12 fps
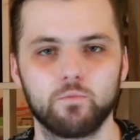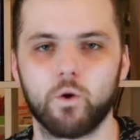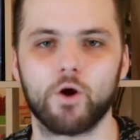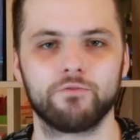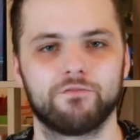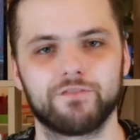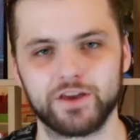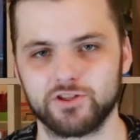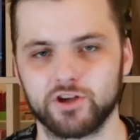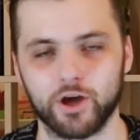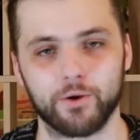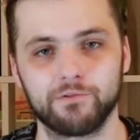won't
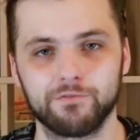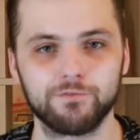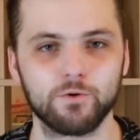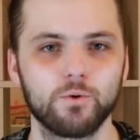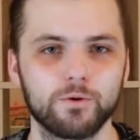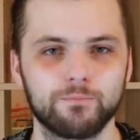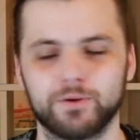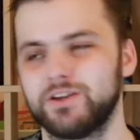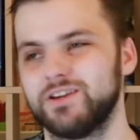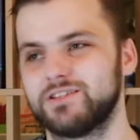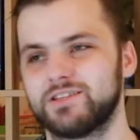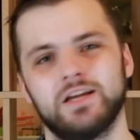feature going forward,
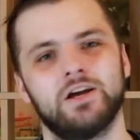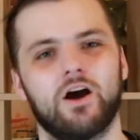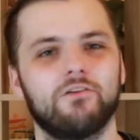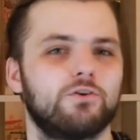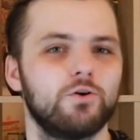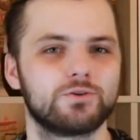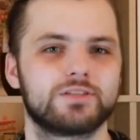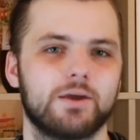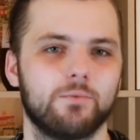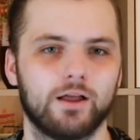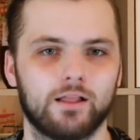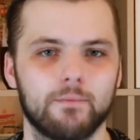because of course they
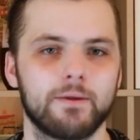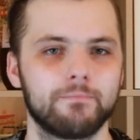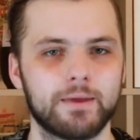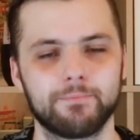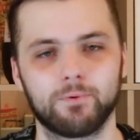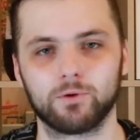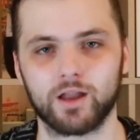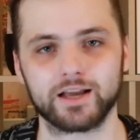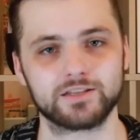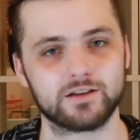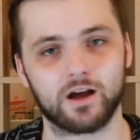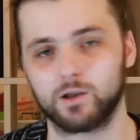will. I mean, people
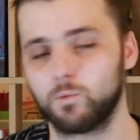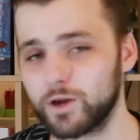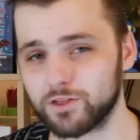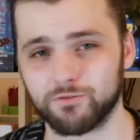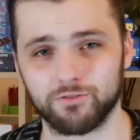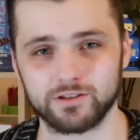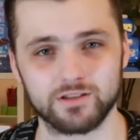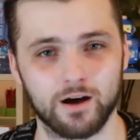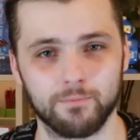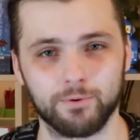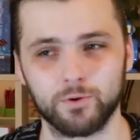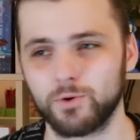like Scarlet Witch, for
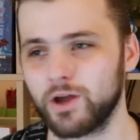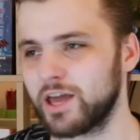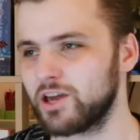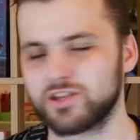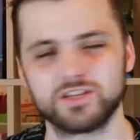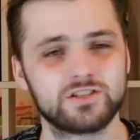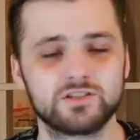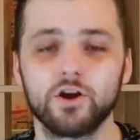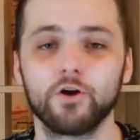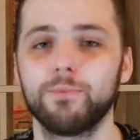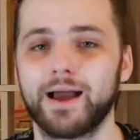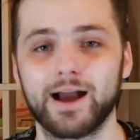example, she's
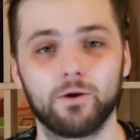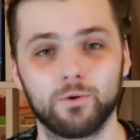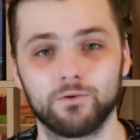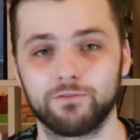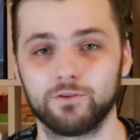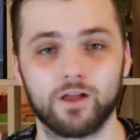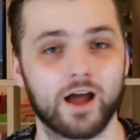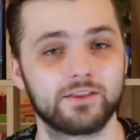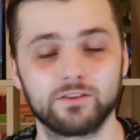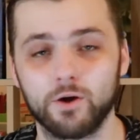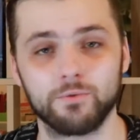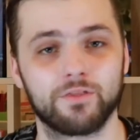so powerful, I
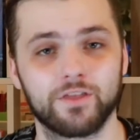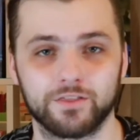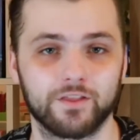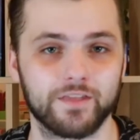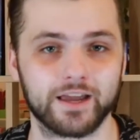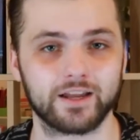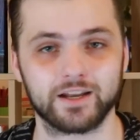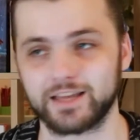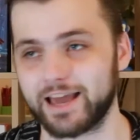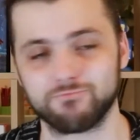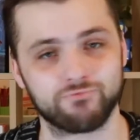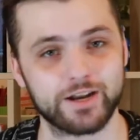don't think that they're going to
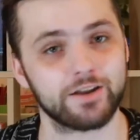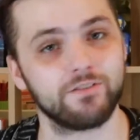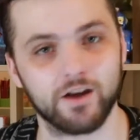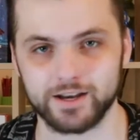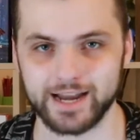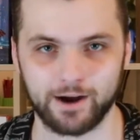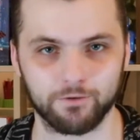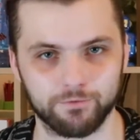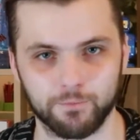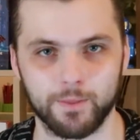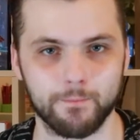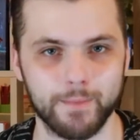get rid of her now
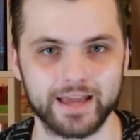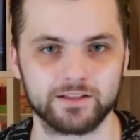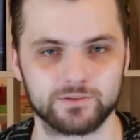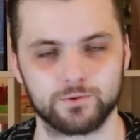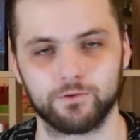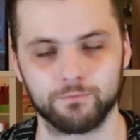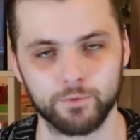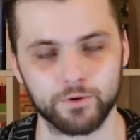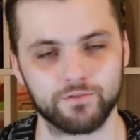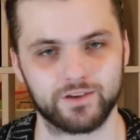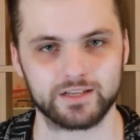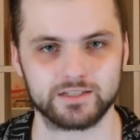from the main sort of
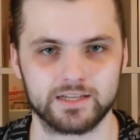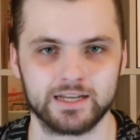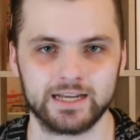movies.